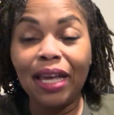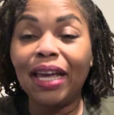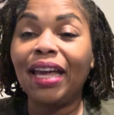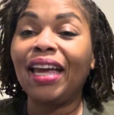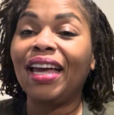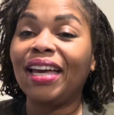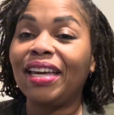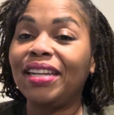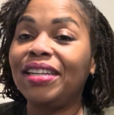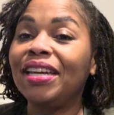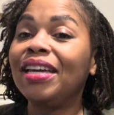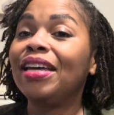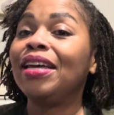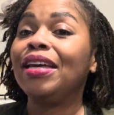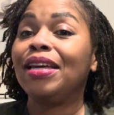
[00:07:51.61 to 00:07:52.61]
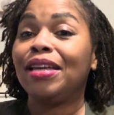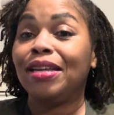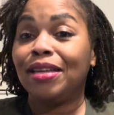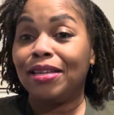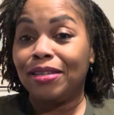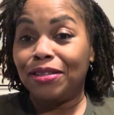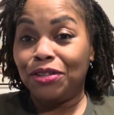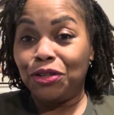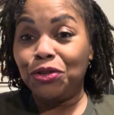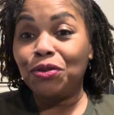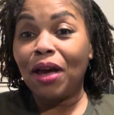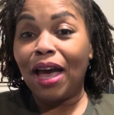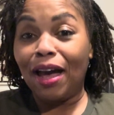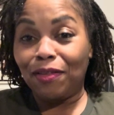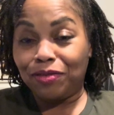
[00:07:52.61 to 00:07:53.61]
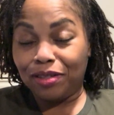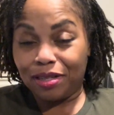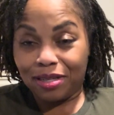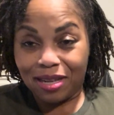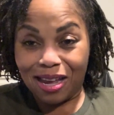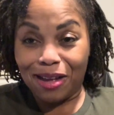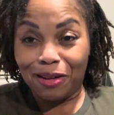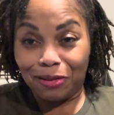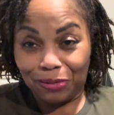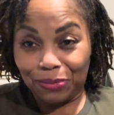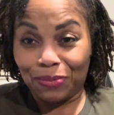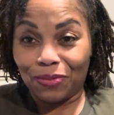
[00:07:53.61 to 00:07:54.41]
and you have to sell.